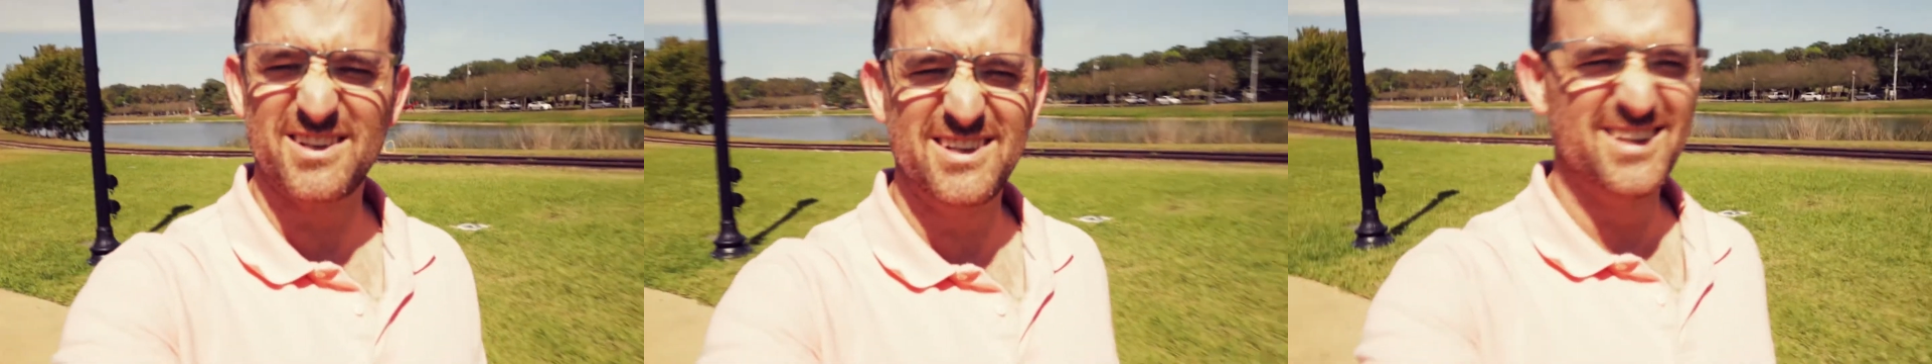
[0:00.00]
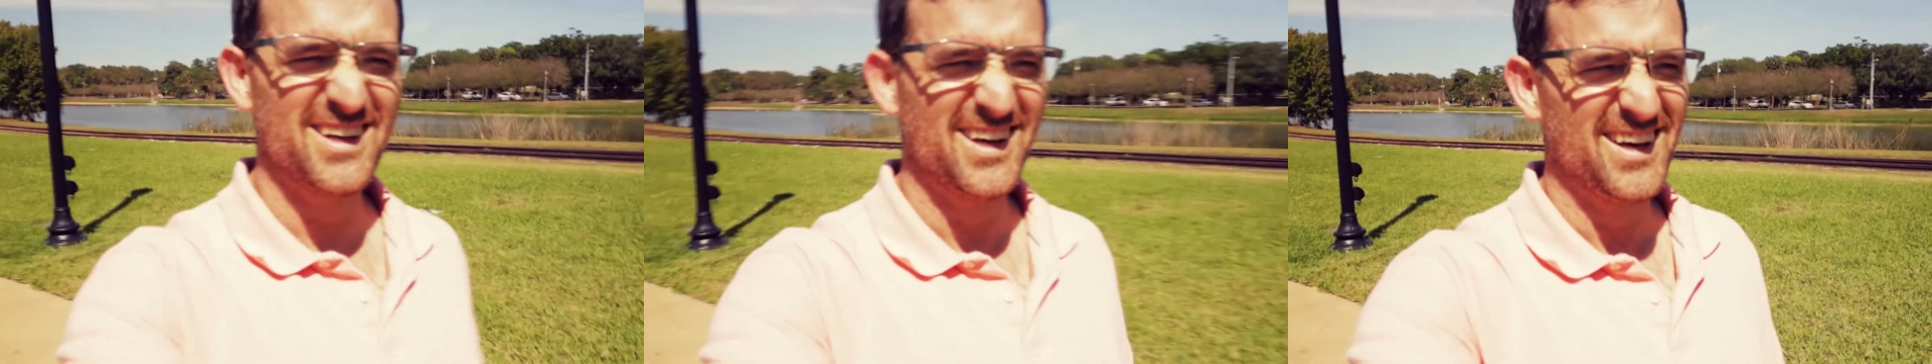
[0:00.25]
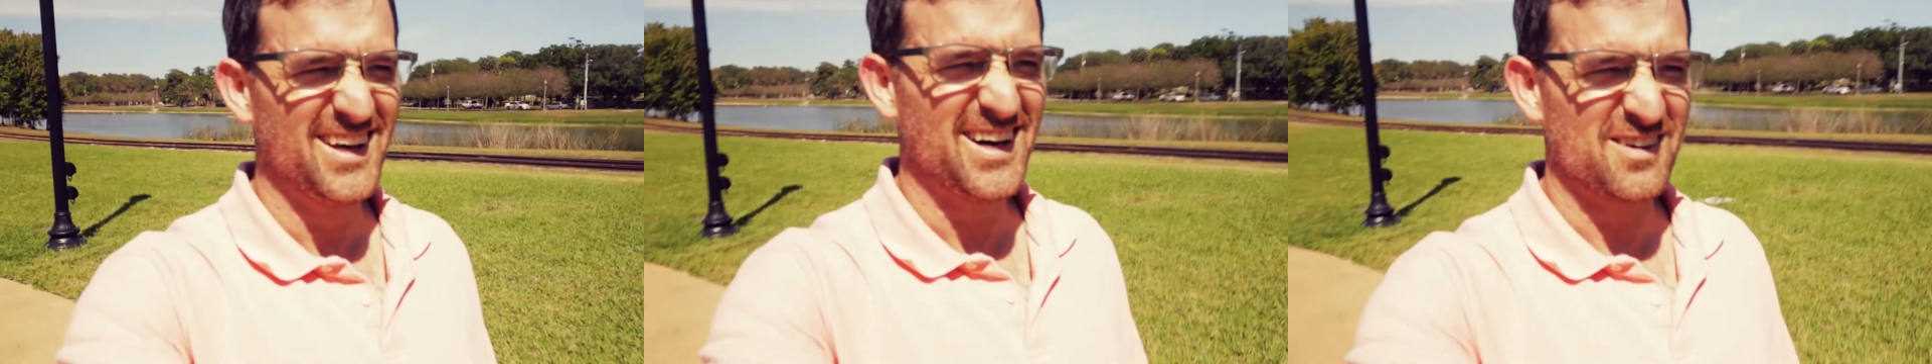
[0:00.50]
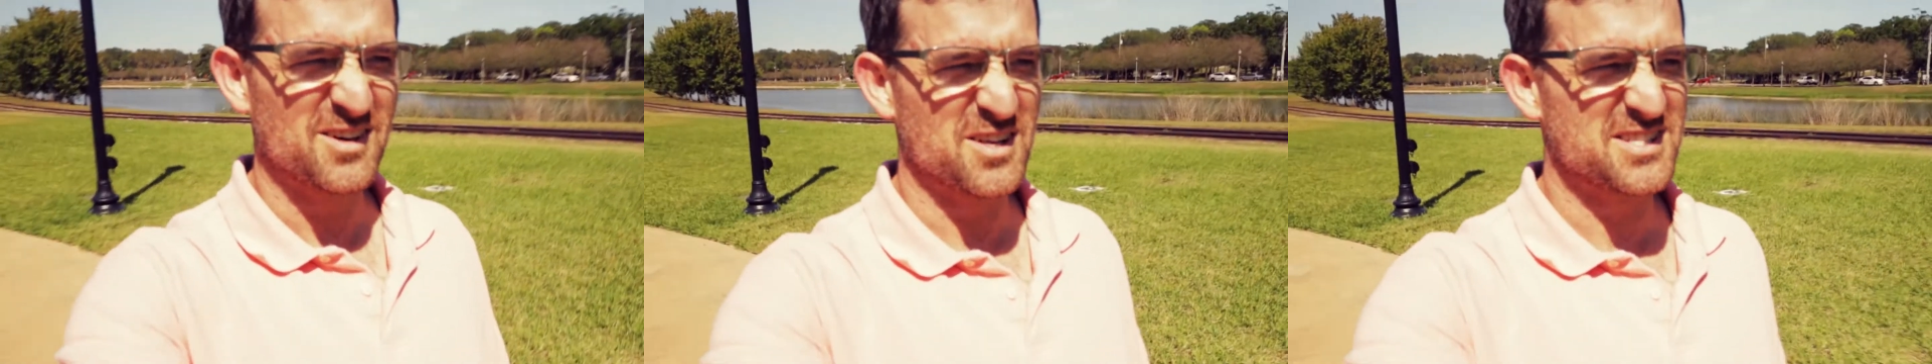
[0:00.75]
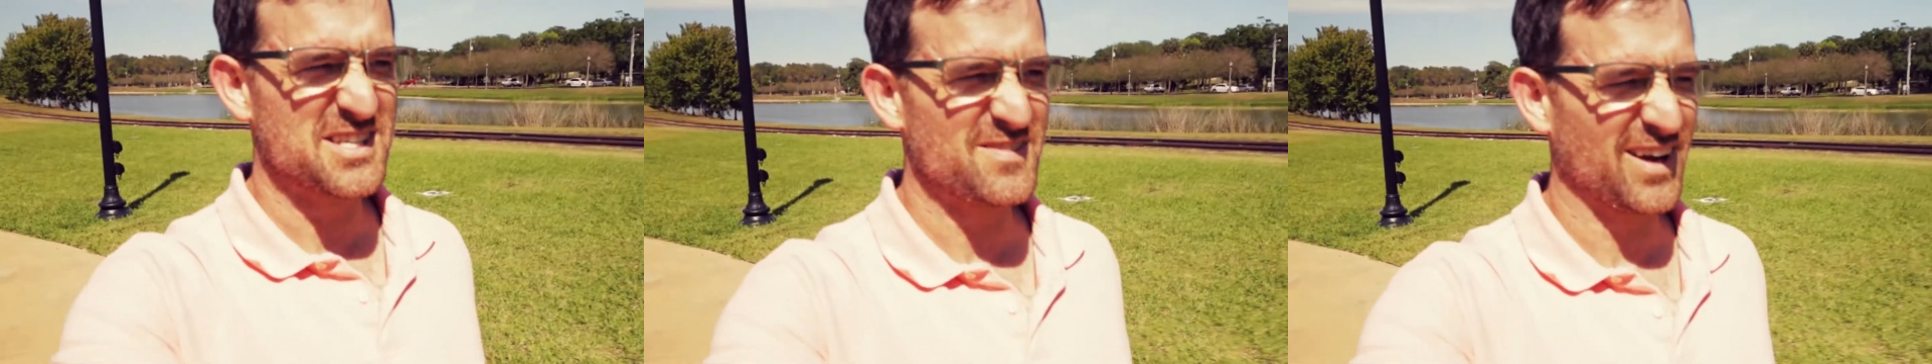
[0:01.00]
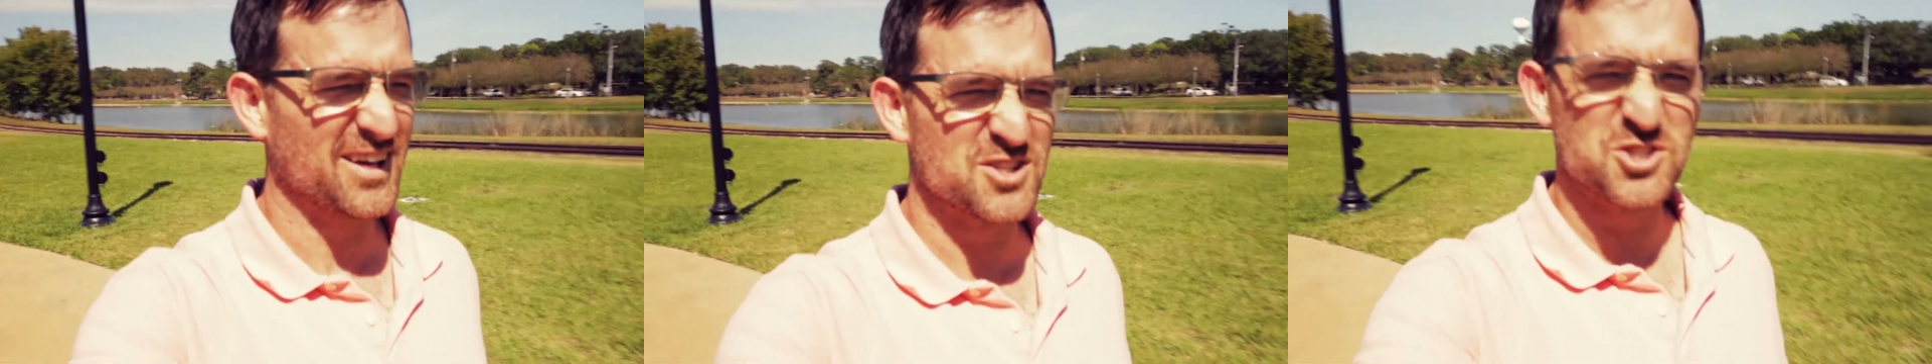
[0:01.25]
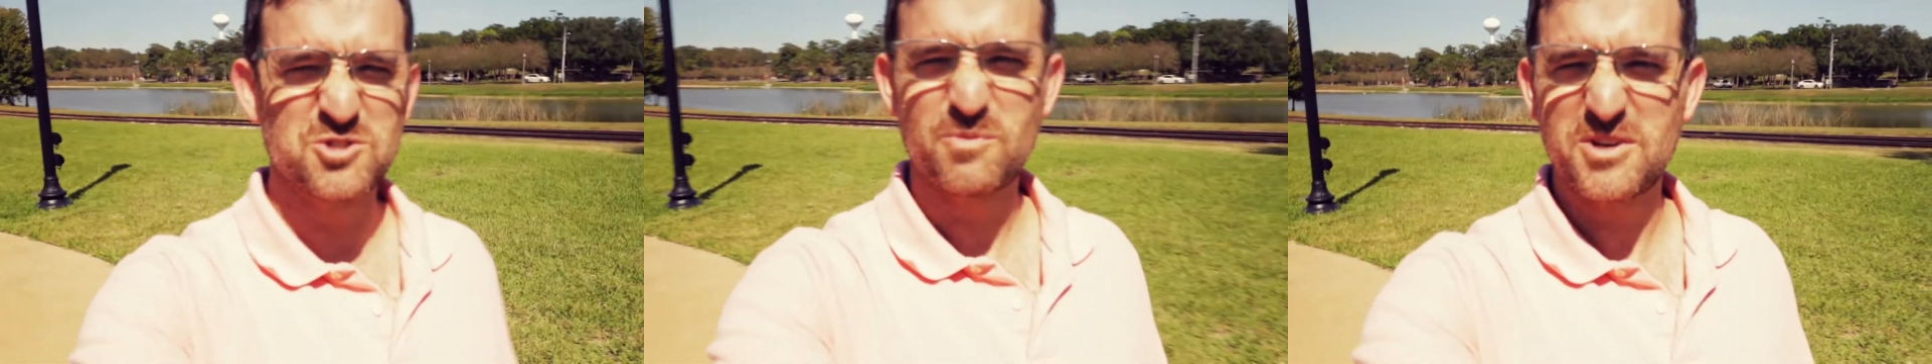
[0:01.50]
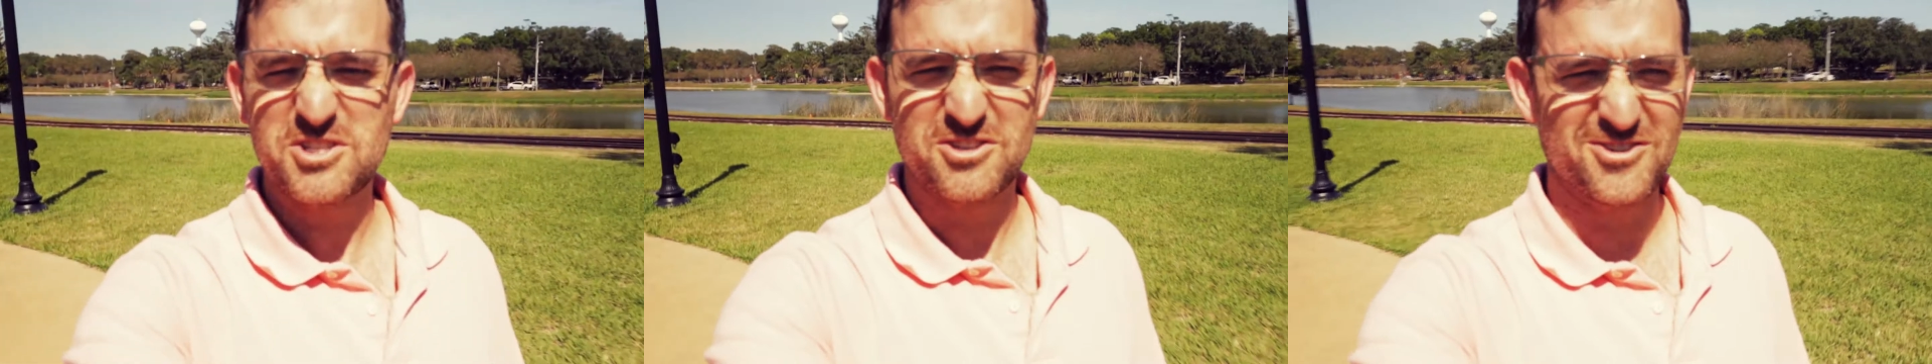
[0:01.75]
I want to see if I can switch the